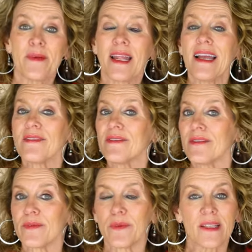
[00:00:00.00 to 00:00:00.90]
I mean, I have
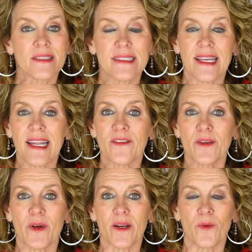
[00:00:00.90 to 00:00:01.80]
real estate
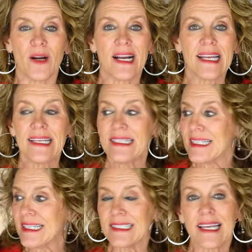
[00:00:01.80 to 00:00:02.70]
everywhere. Why?
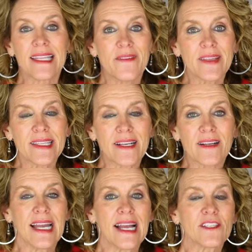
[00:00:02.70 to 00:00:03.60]
Because I love it
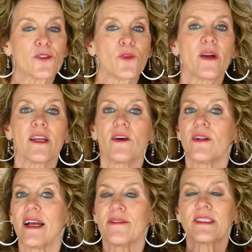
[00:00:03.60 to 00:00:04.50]
there. Gas and
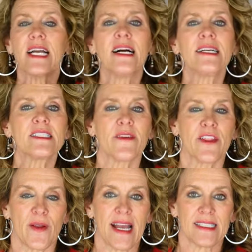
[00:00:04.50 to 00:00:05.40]
oil. I have tons of
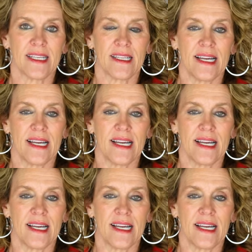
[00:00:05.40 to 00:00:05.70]
other asset